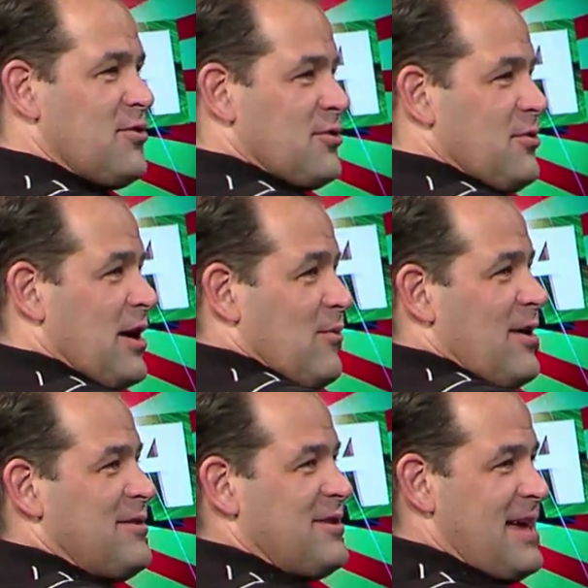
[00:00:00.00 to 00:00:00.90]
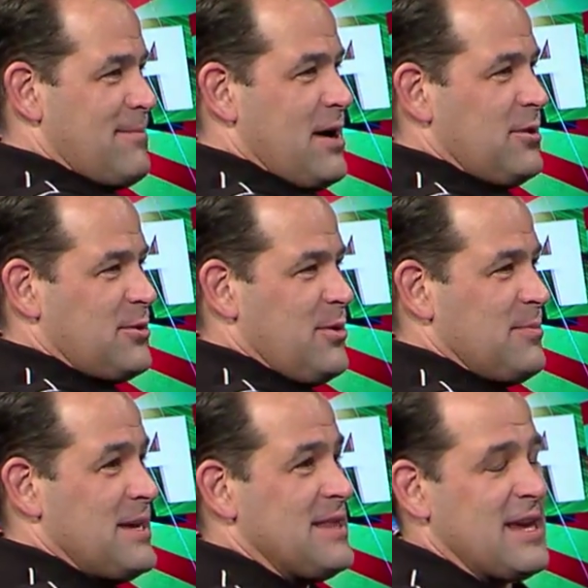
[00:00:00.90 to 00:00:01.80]
cord going around to that pile of
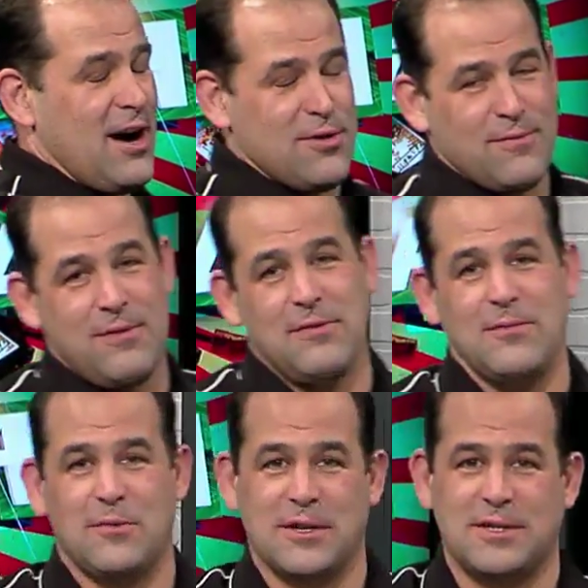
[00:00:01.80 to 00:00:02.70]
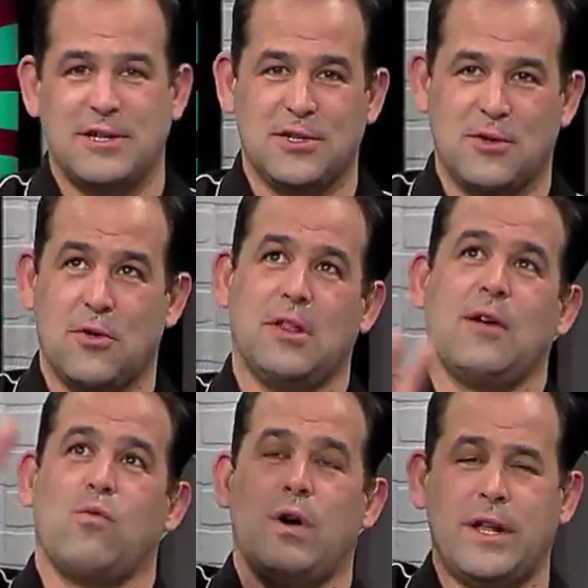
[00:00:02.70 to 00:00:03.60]
equipment and the other 15-foot extension cord
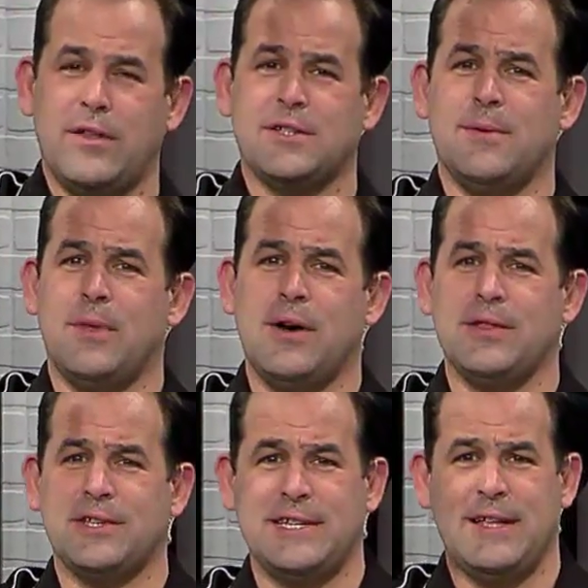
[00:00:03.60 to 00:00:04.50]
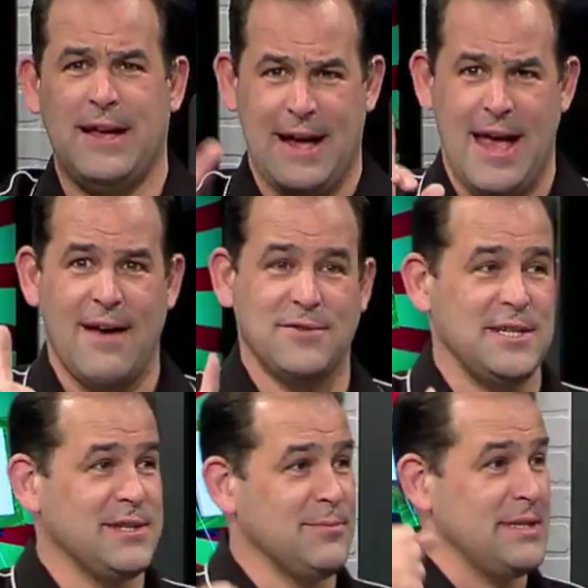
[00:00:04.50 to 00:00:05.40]
like running to something on the ceiling. I have
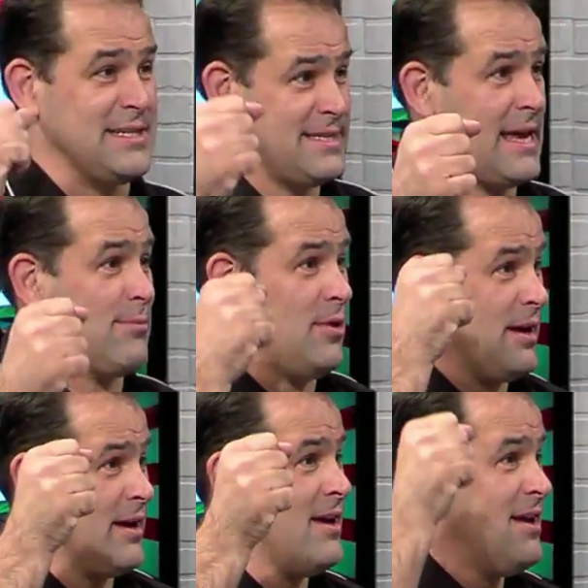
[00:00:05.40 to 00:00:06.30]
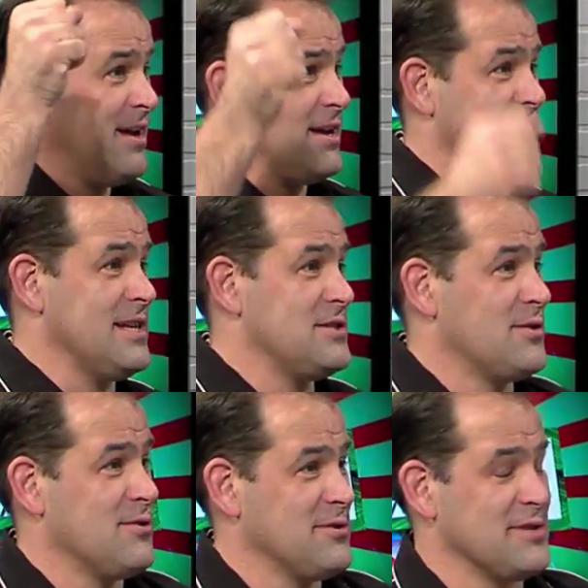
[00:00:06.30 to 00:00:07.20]
seen somebody stapling an
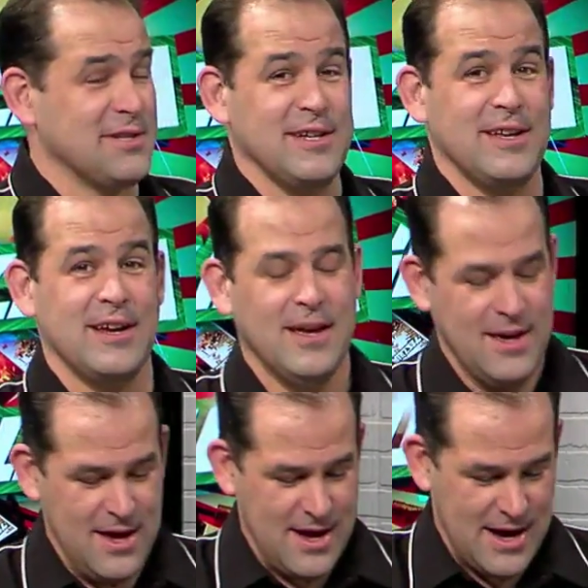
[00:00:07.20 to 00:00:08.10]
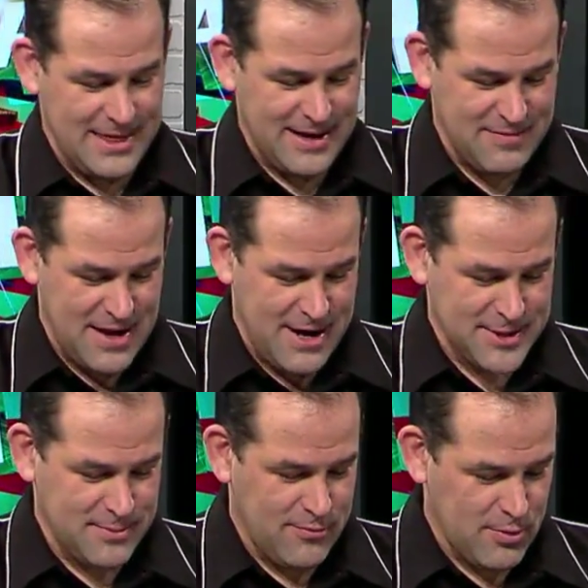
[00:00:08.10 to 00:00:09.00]
extension cord to the ceiling. I left the
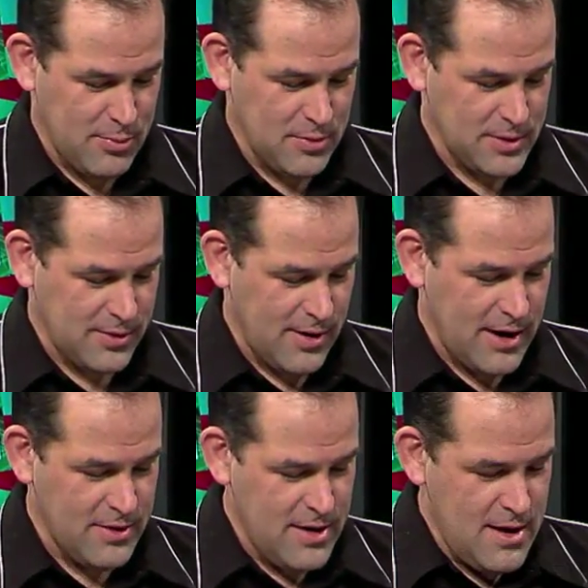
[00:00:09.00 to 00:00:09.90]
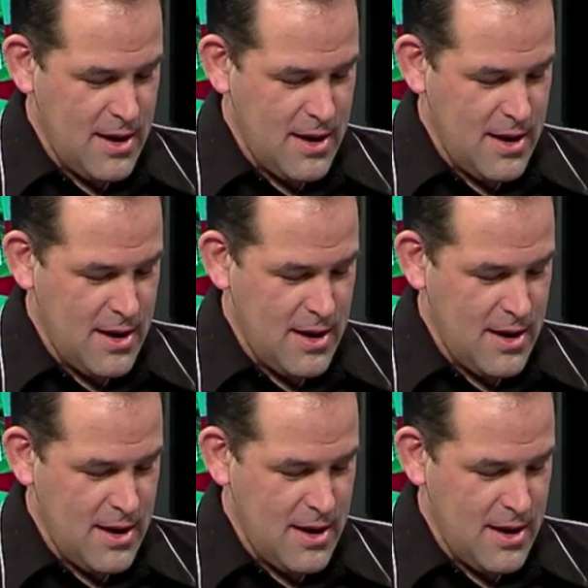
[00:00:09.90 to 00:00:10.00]
house before it burned to the ground.